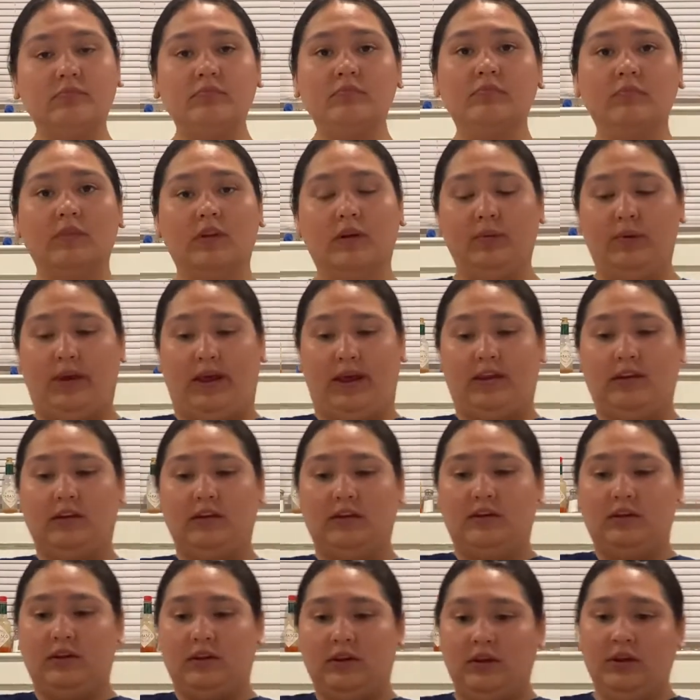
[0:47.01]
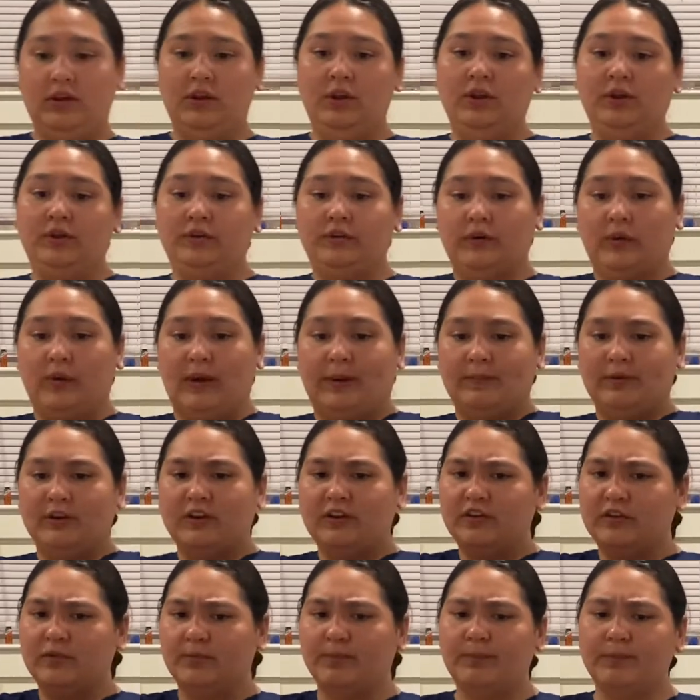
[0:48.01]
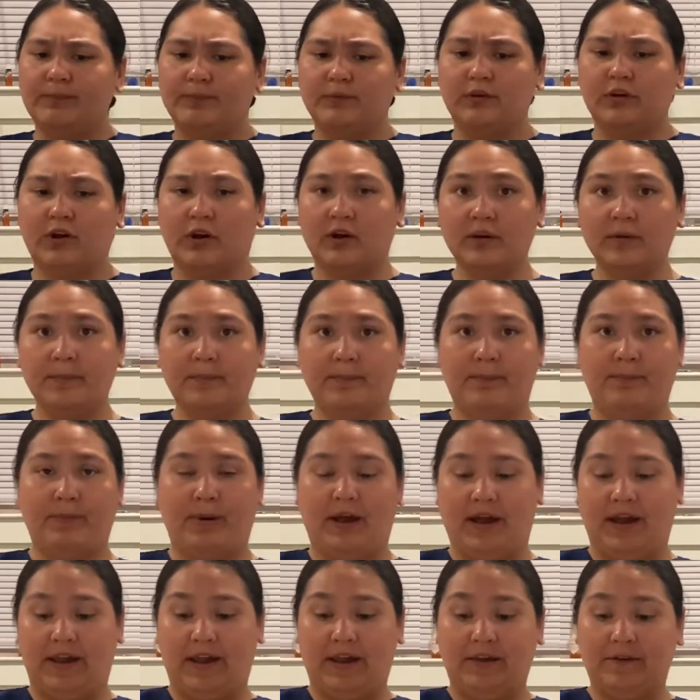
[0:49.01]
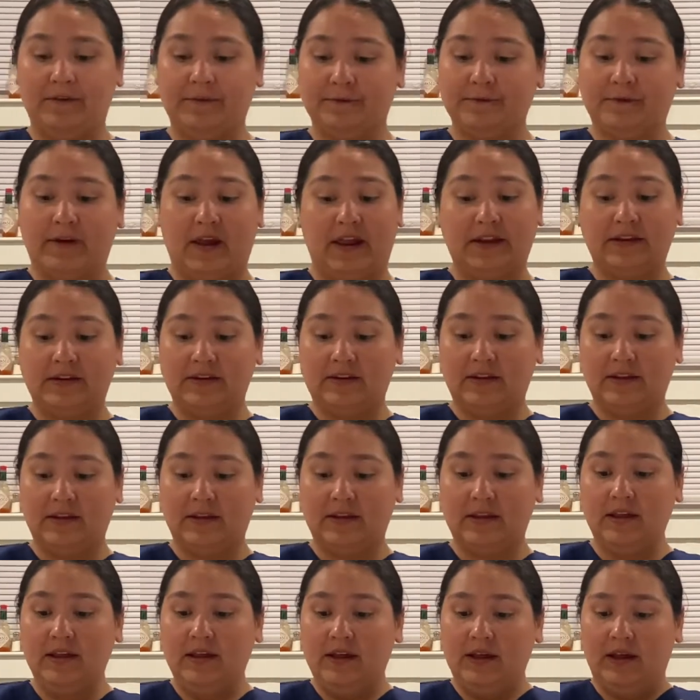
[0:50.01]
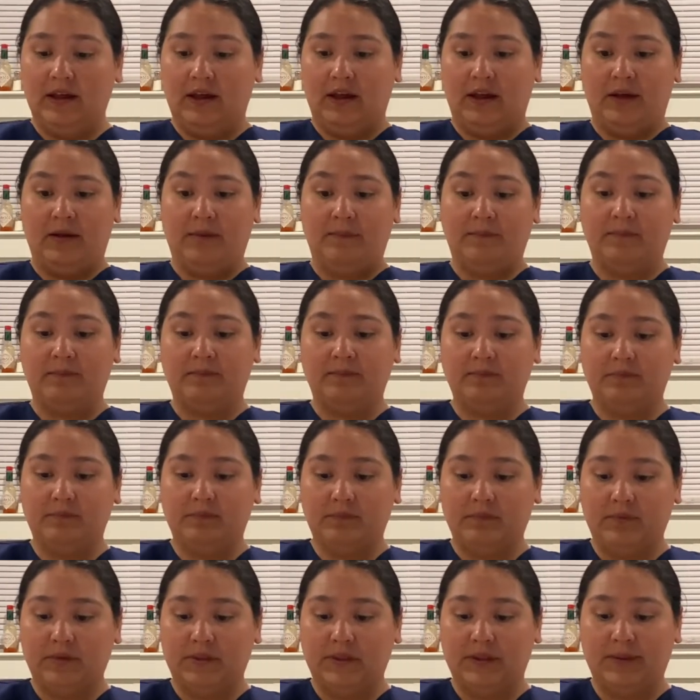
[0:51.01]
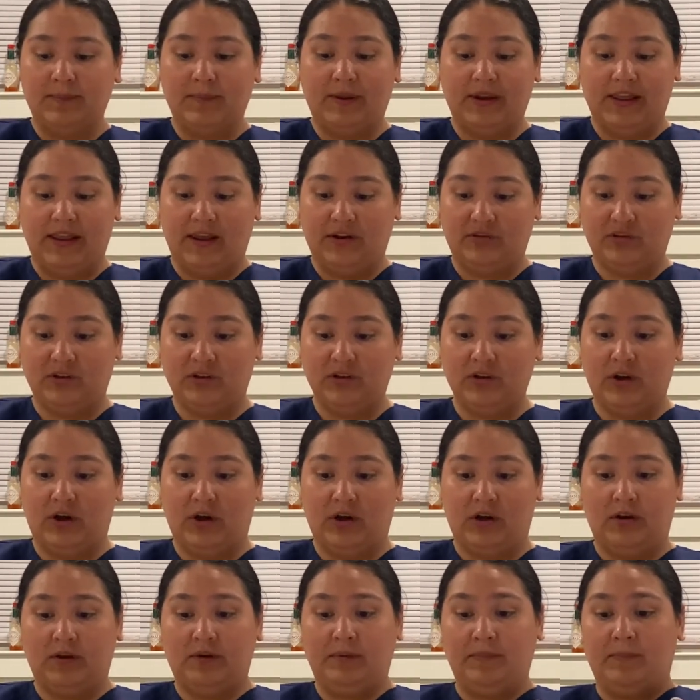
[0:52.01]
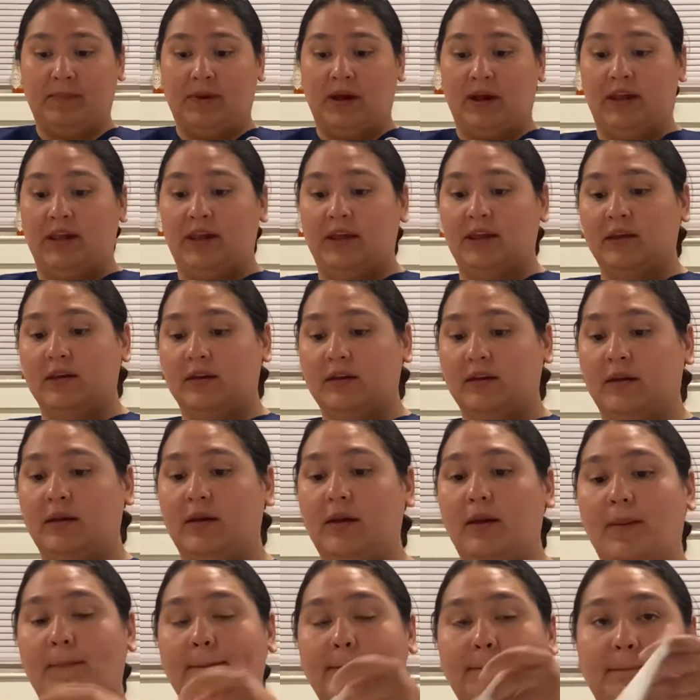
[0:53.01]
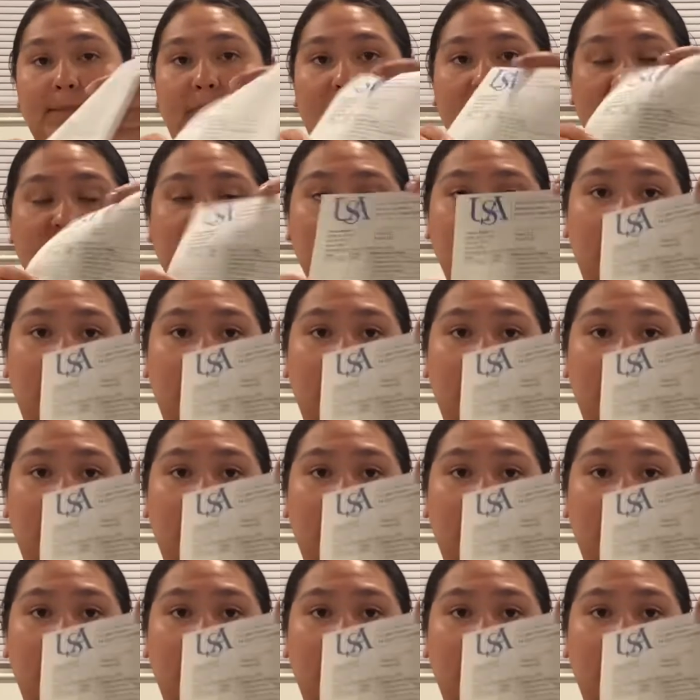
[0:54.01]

Okay, so I'm going to start by finding the medication on my patient